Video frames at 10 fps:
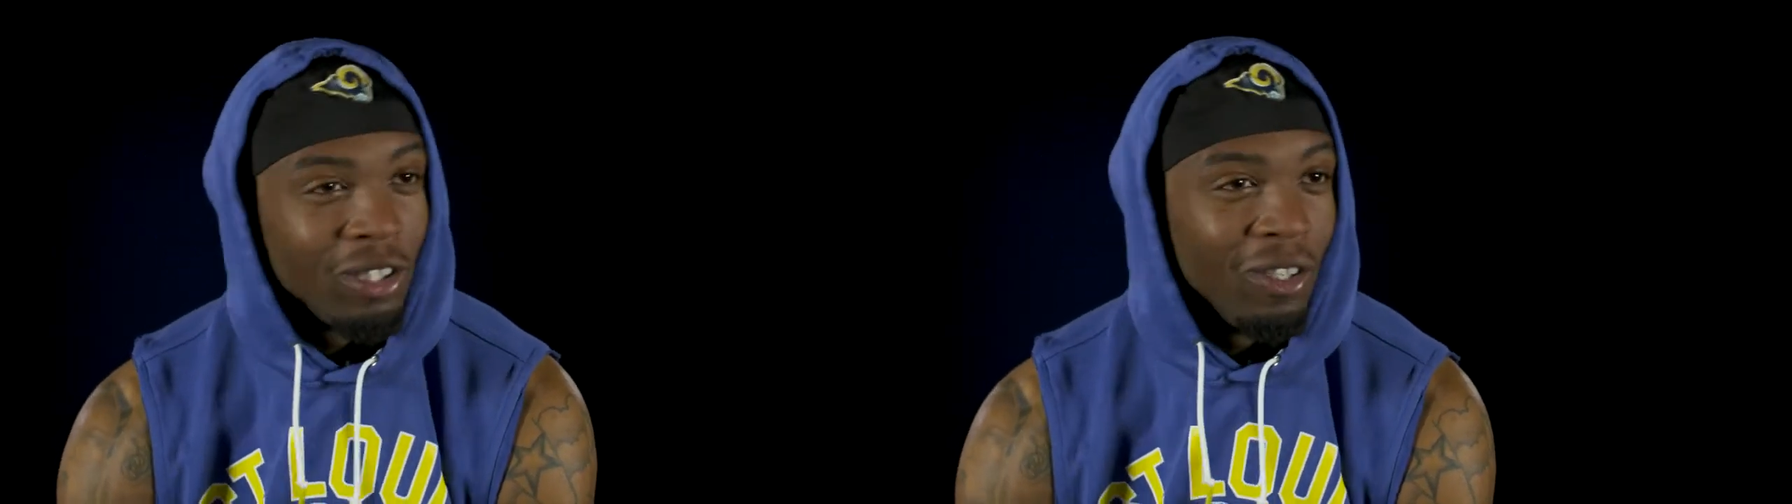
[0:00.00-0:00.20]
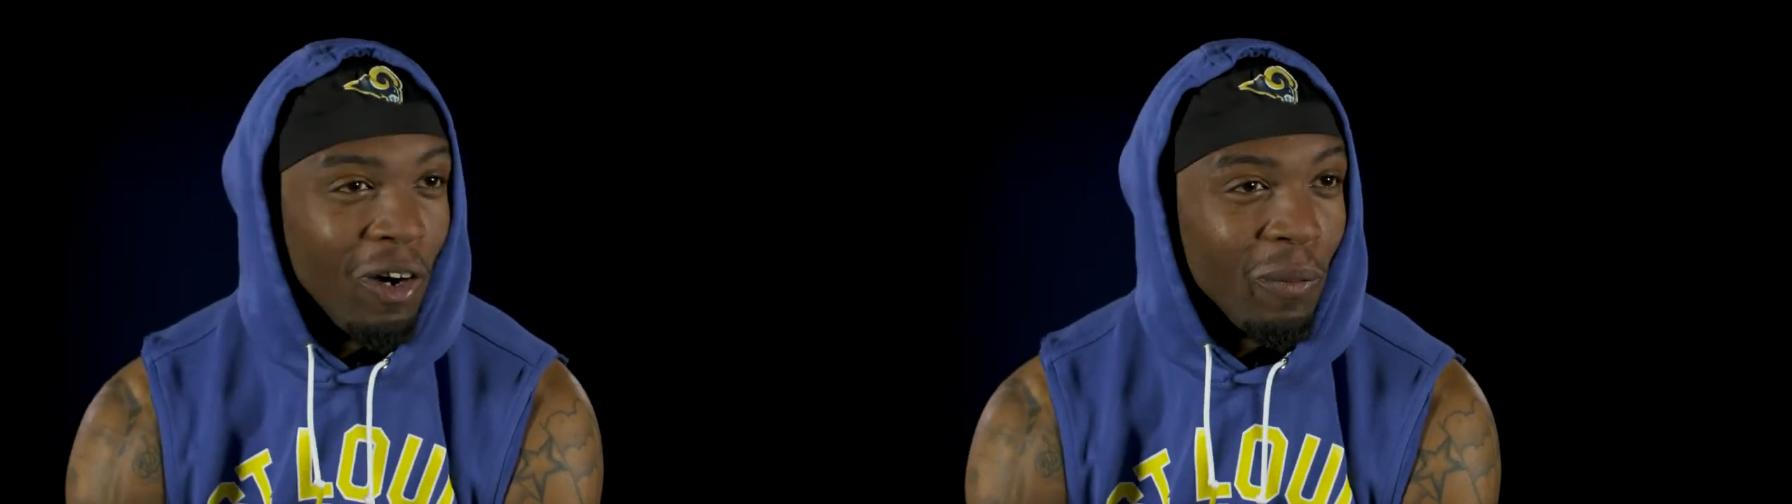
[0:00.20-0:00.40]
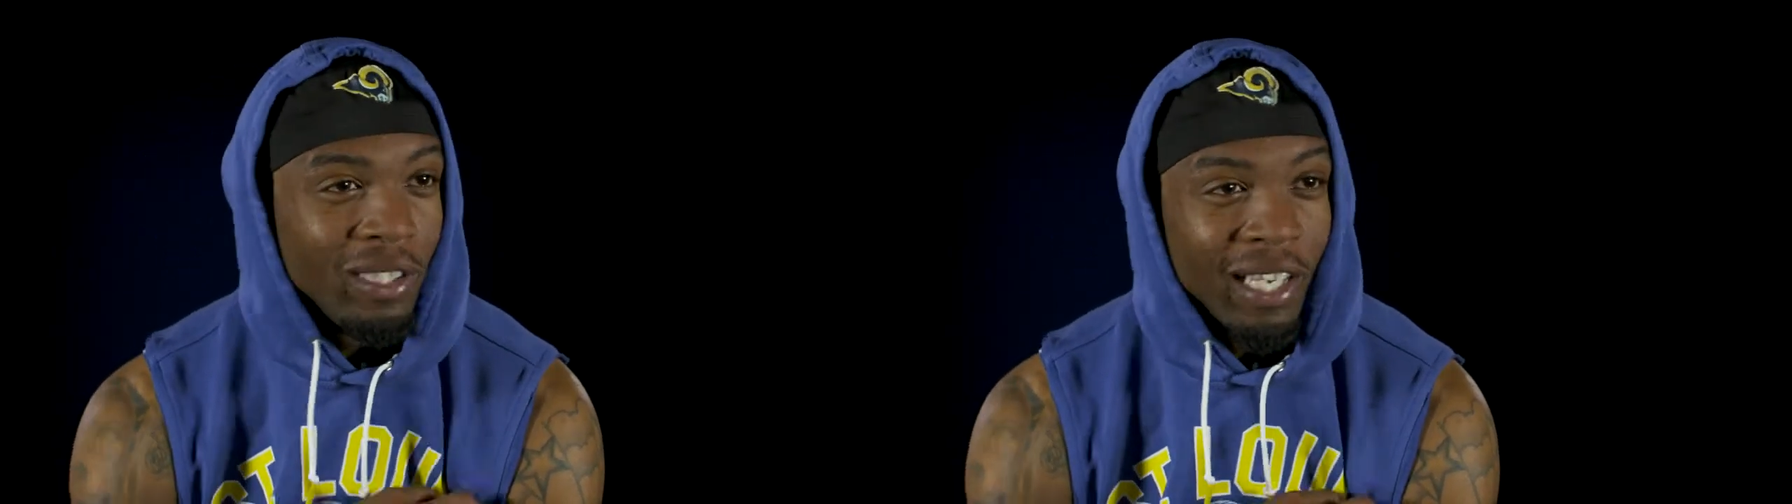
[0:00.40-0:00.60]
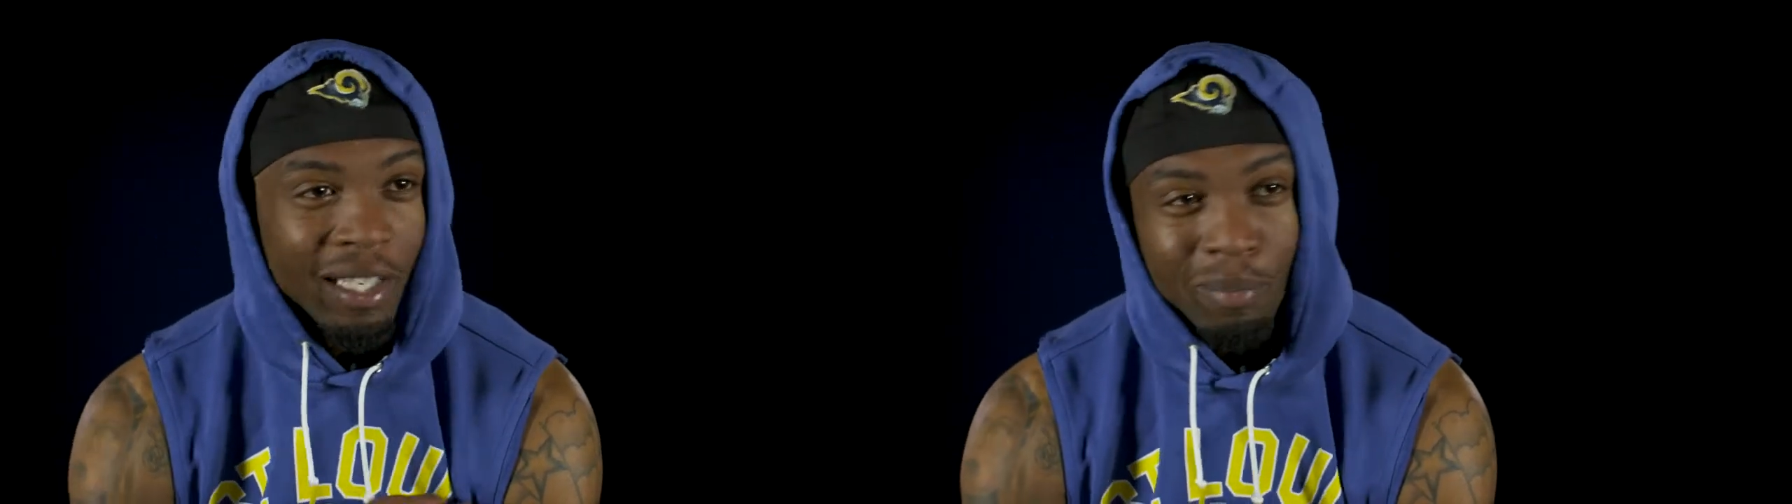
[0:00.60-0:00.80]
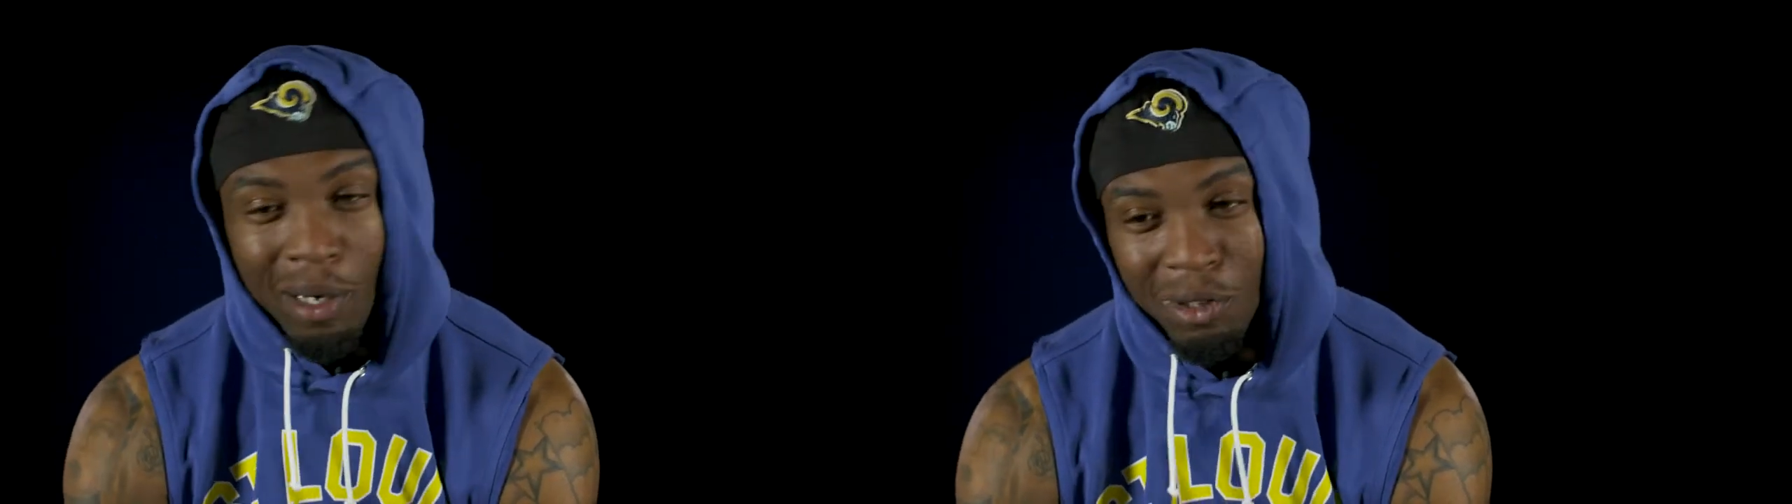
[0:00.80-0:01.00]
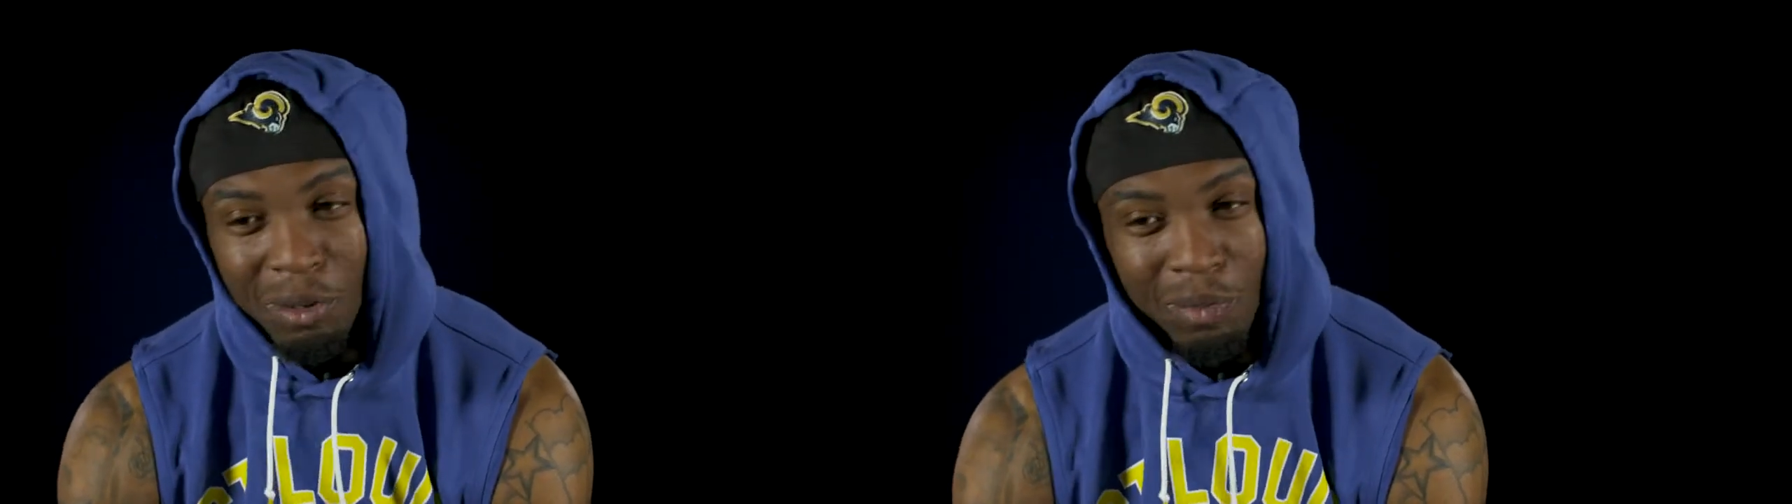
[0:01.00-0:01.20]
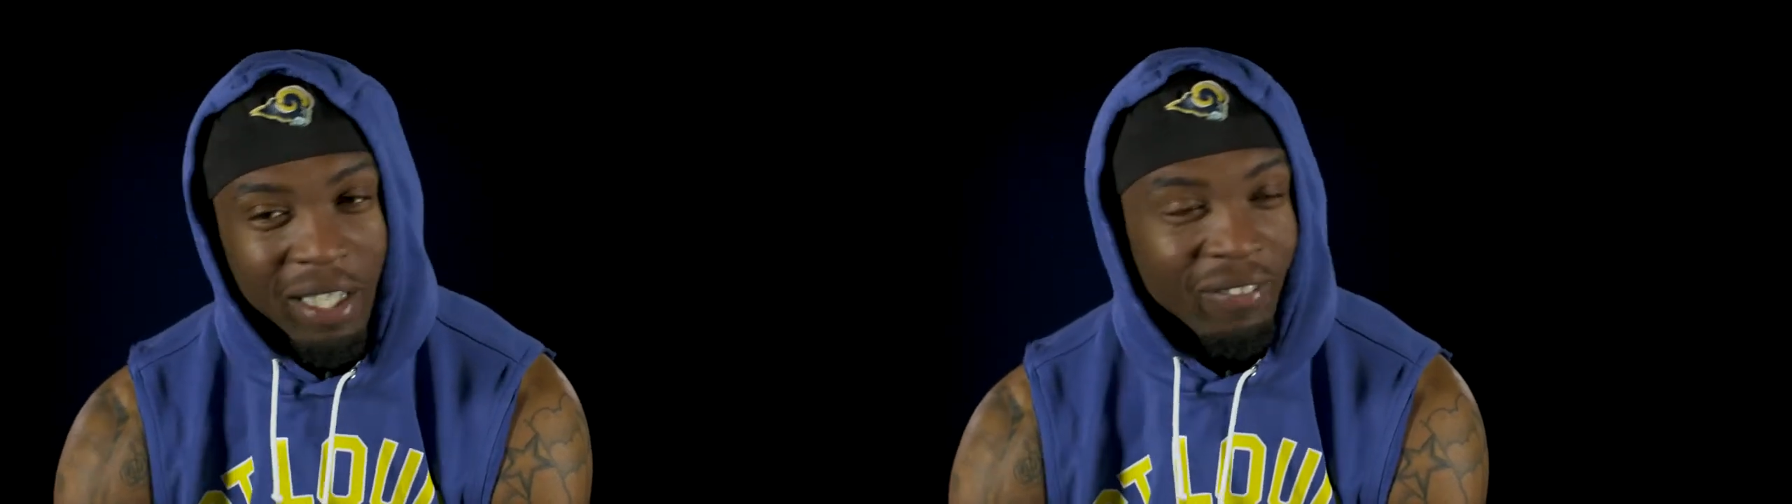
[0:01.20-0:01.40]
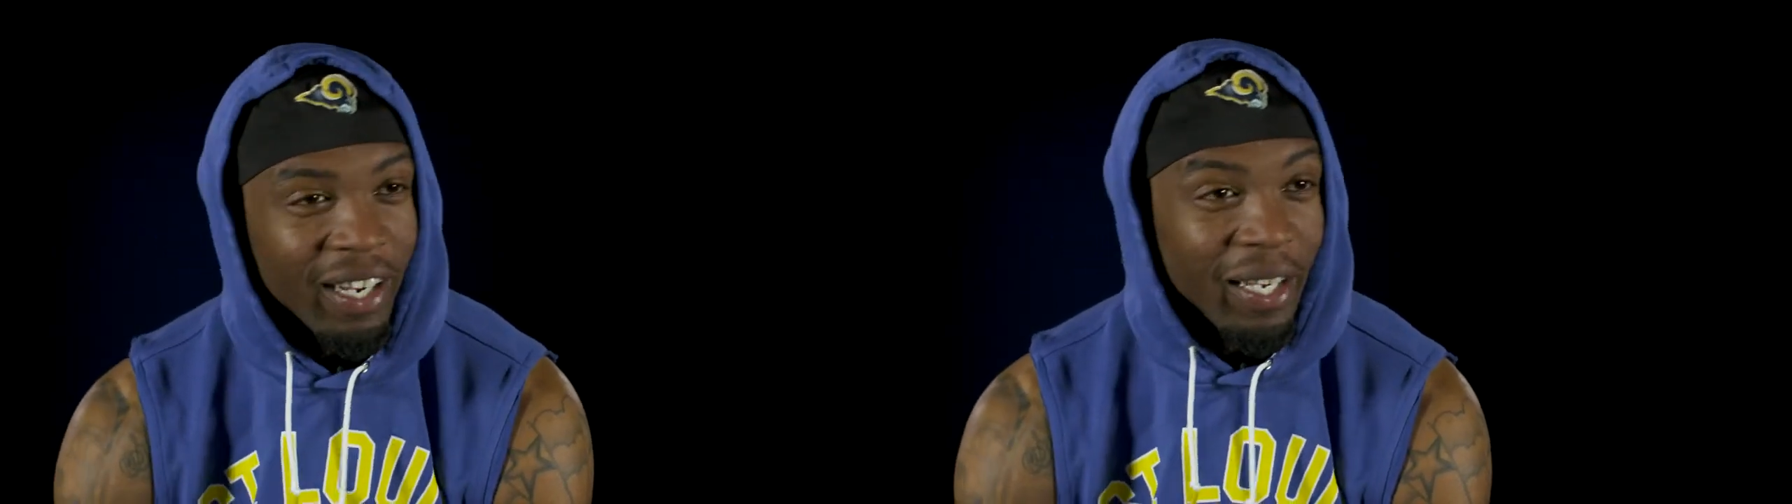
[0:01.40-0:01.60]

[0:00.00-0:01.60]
He always had a pouch of money right here.